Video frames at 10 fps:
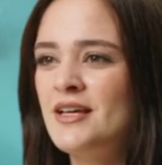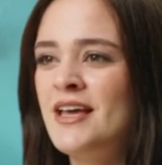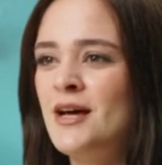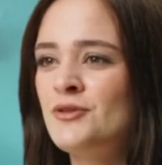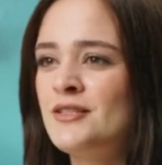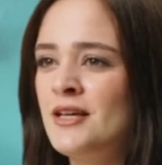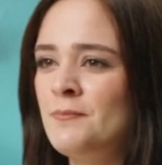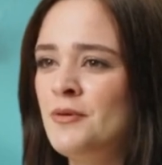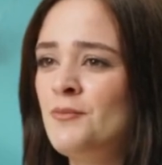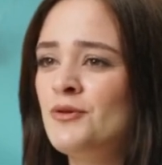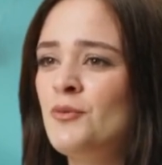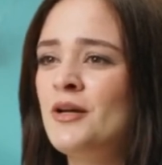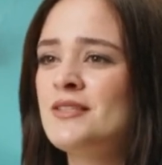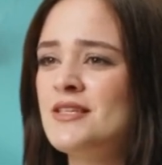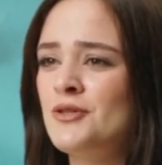the counted number with
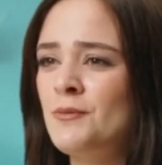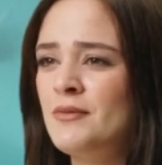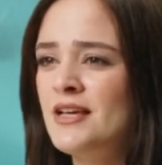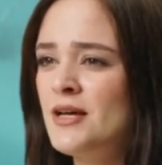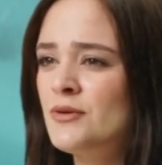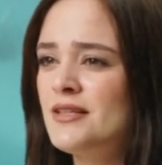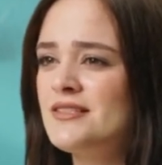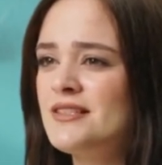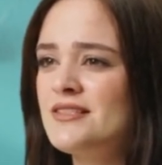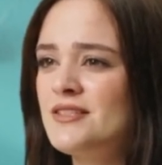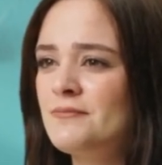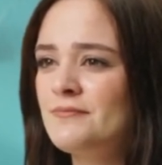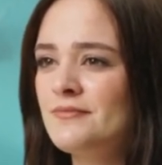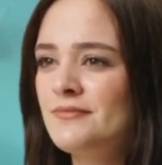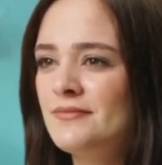what's in your POS system.
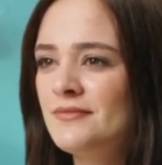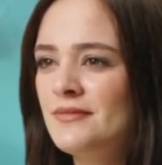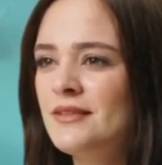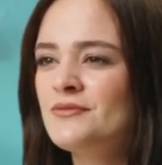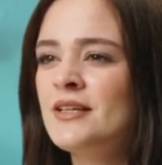If